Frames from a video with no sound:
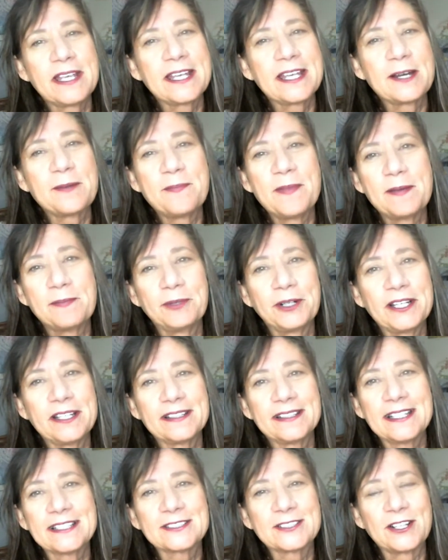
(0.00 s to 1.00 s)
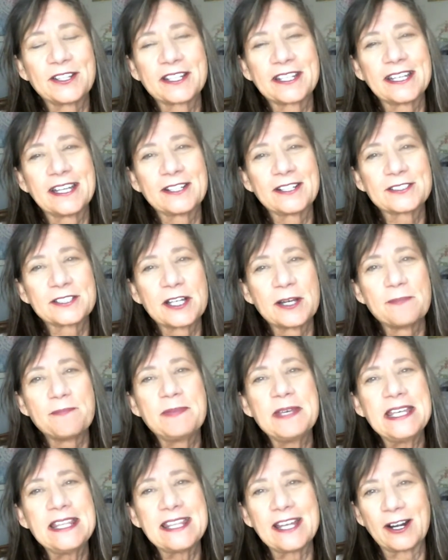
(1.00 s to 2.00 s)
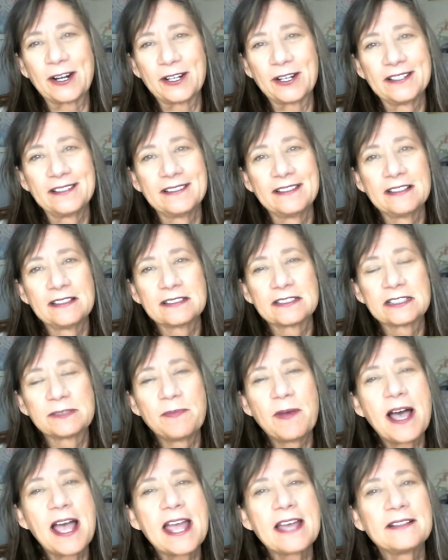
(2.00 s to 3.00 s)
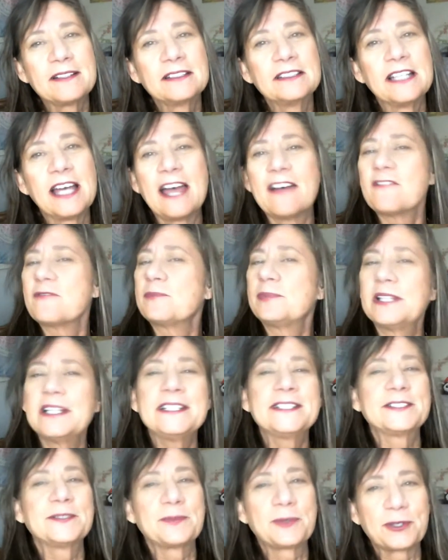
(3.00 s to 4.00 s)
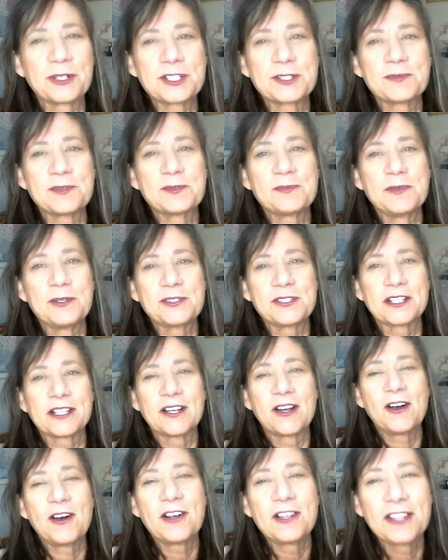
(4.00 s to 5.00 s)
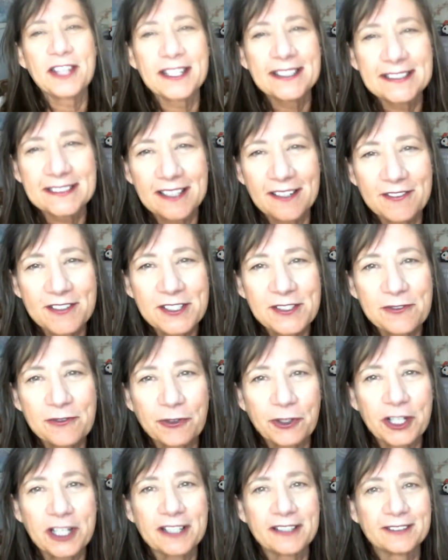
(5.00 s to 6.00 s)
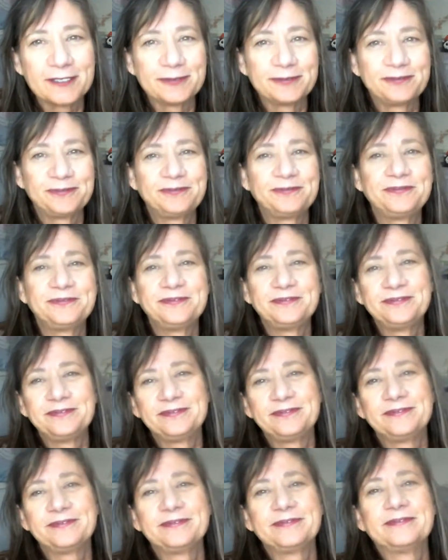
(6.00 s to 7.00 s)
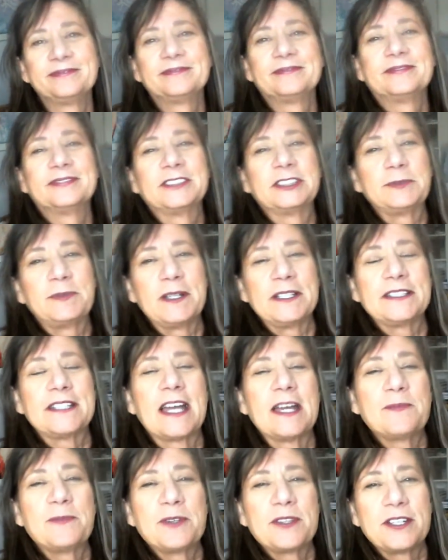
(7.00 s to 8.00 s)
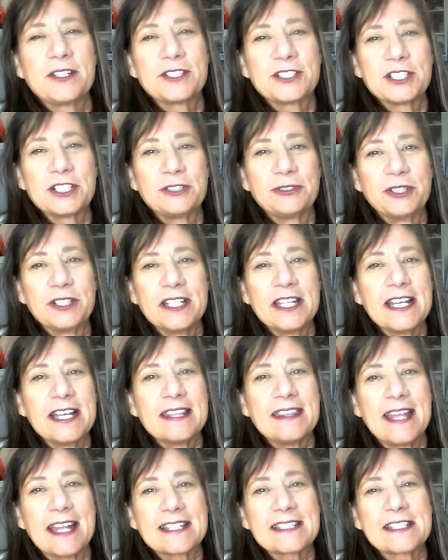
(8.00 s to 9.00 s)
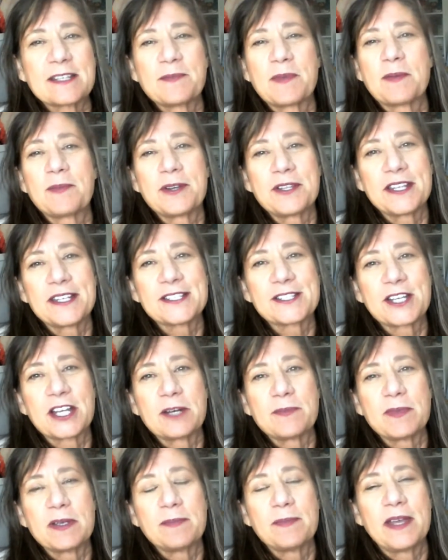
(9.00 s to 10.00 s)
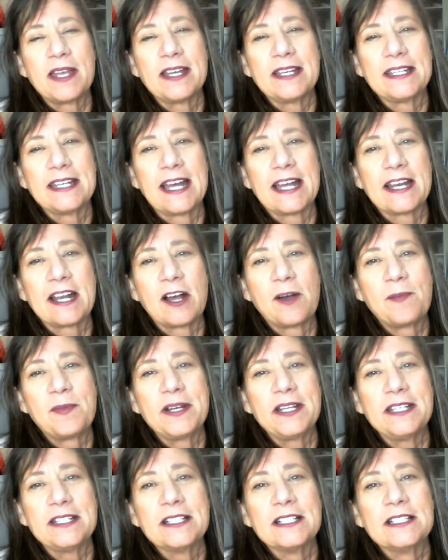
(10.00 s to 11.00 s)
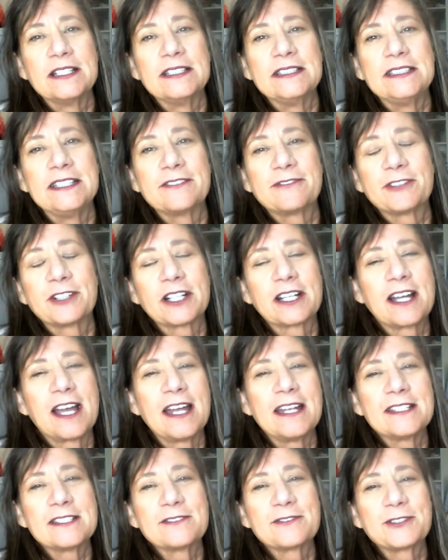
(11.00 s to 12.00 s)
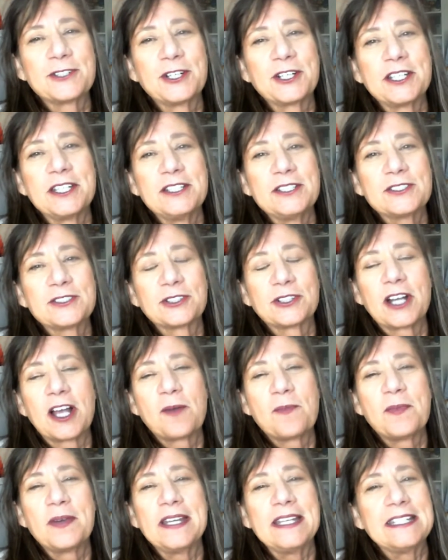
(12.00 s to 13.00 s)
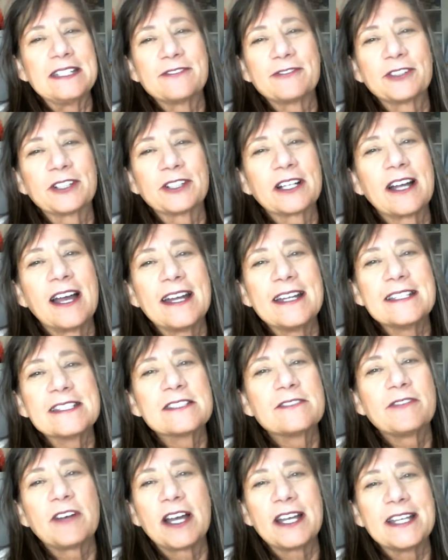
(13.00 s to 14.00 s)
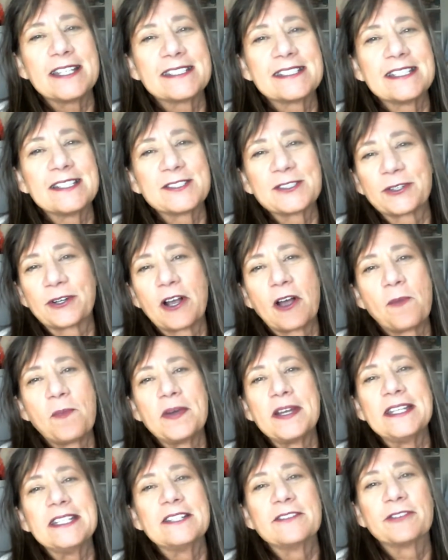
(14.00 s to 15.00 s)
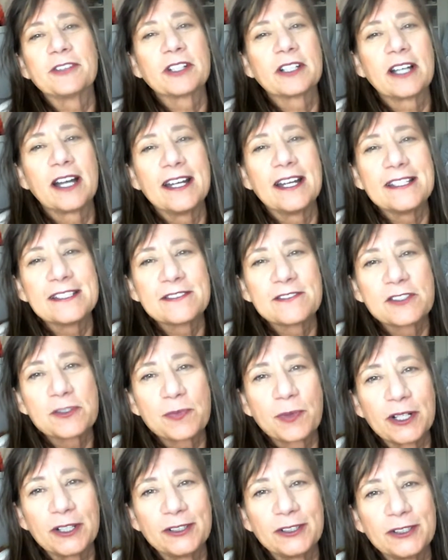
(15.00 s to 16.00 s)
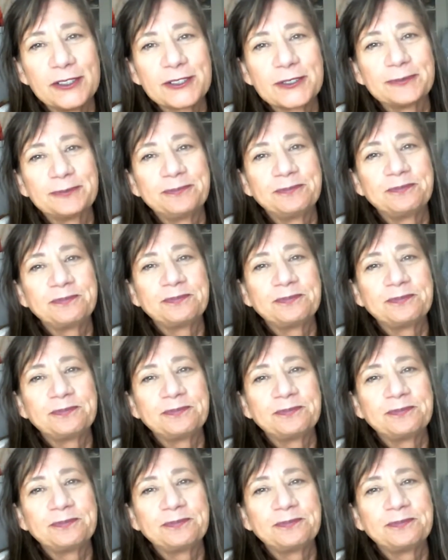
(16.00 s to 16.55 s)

Make it a memory. That's all that cares. Be there. Smile and laugh. Play some Christmas music. All that stuff is free. Spend time with your children. That's the memory that's going to be made. Not how many different kinds of cookies or how many different kinds of icings or how many different kinds of sprinkles.